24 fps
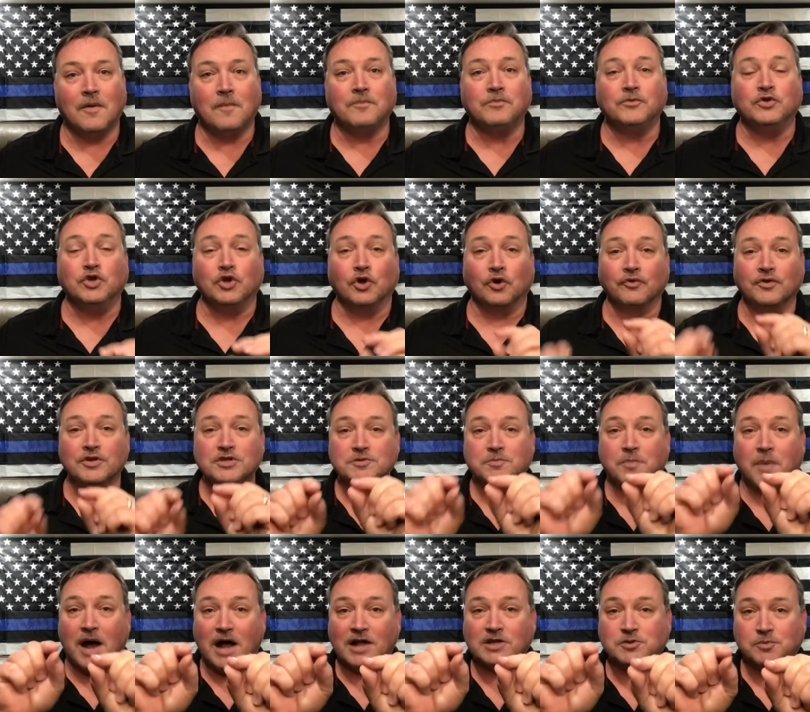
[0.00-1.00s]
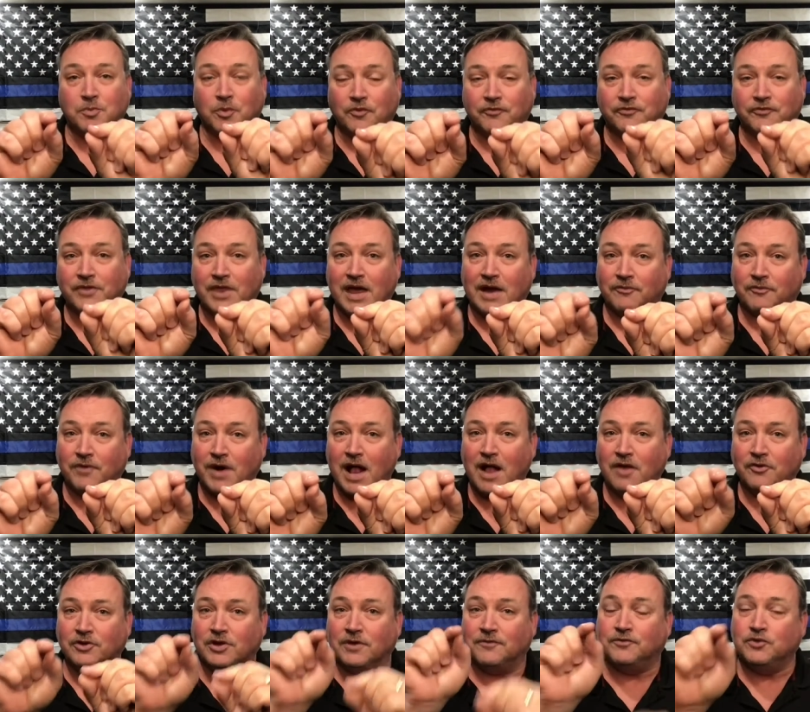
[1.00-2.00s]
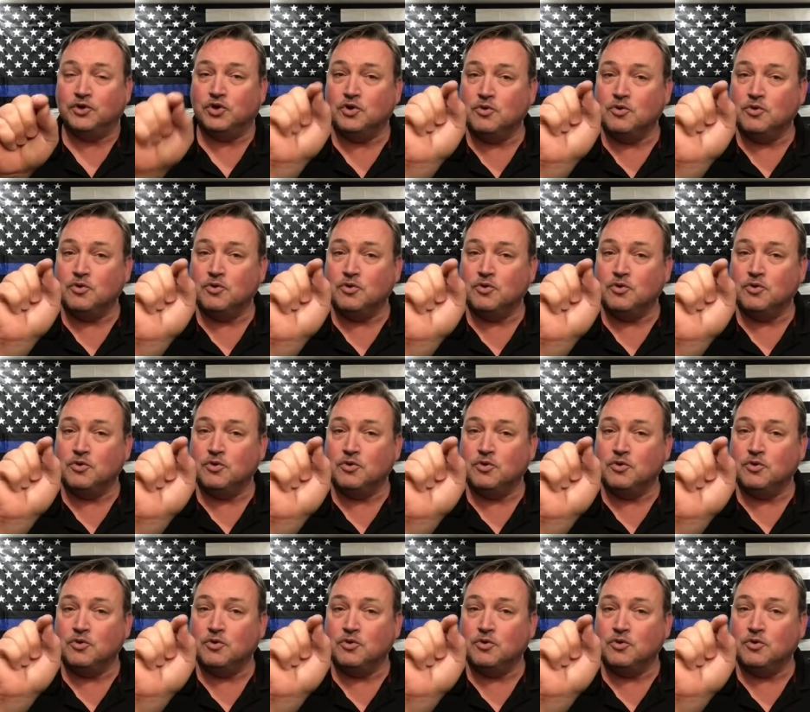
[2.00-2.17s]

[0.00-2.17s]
You're responsible for that round. If you